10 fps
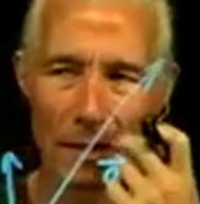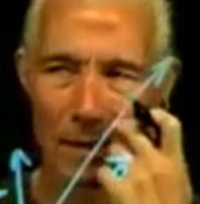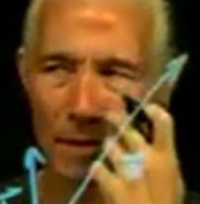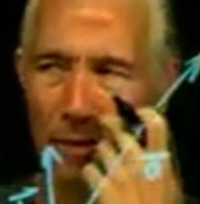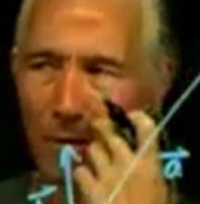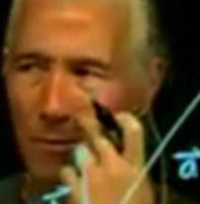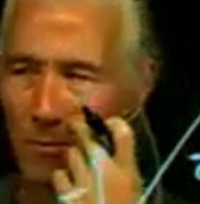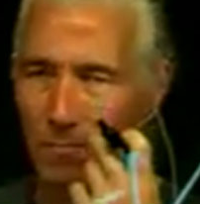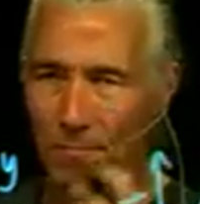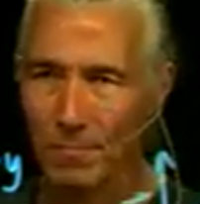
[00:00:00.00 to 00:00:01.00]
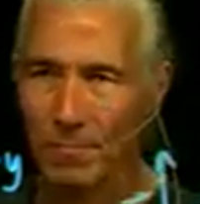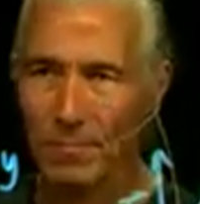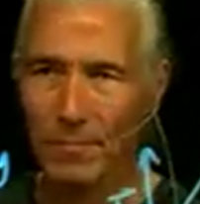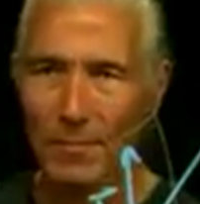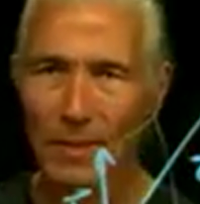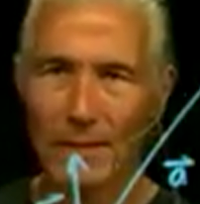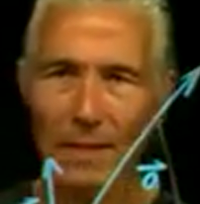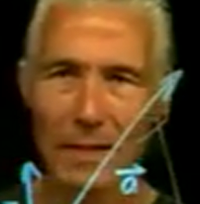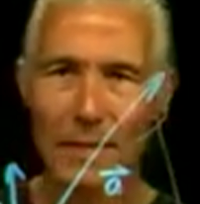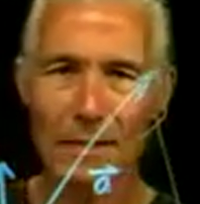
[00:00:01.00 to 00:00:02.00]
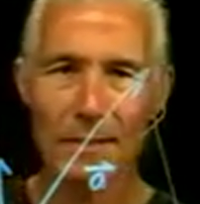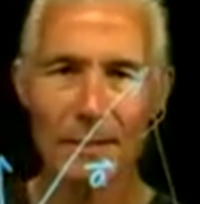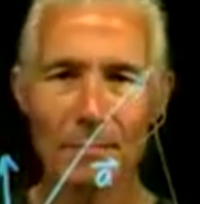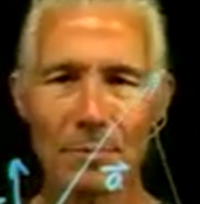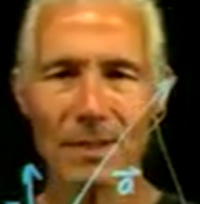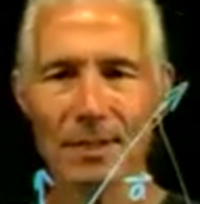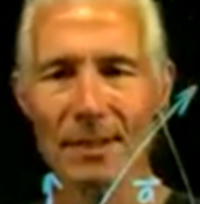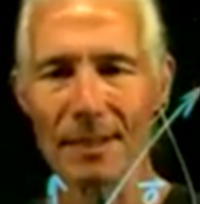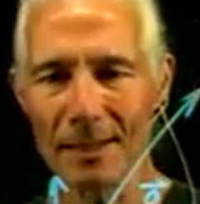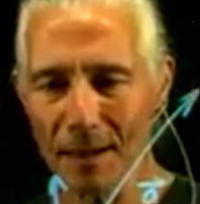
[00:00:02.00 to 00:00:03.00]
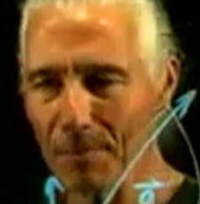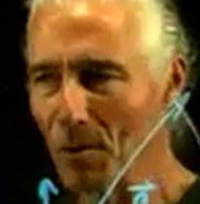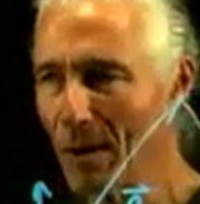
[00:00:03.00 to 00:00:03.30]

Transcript: So the simplest conceptual way